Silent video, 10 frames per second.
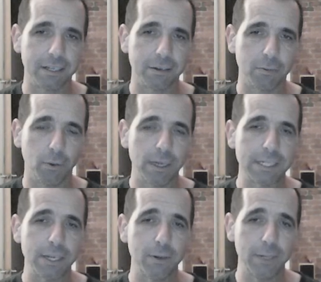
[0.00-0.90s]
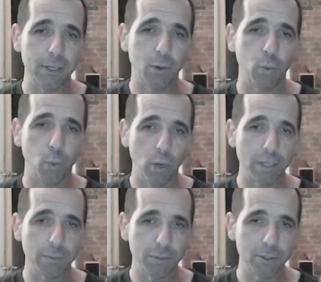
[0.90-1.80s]
White's only got
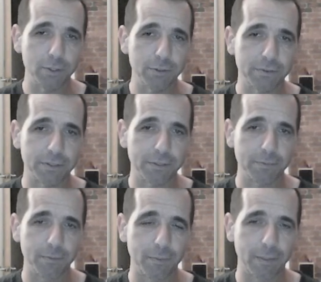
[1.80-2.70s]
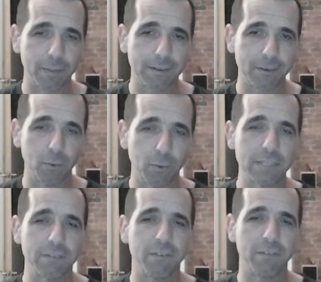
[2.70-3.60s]
one move. White's
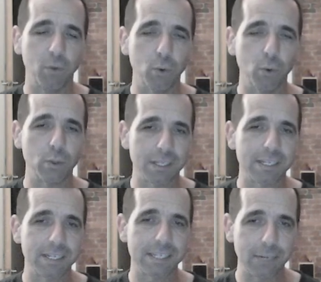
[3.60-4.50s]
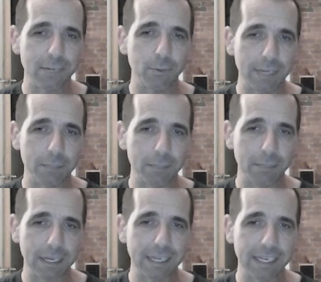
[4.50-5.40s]
forced to stalemate the
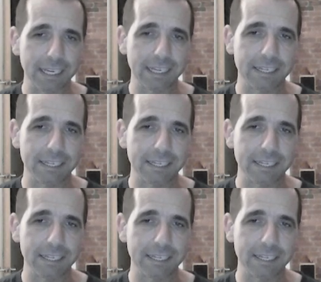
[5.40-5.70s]
black king.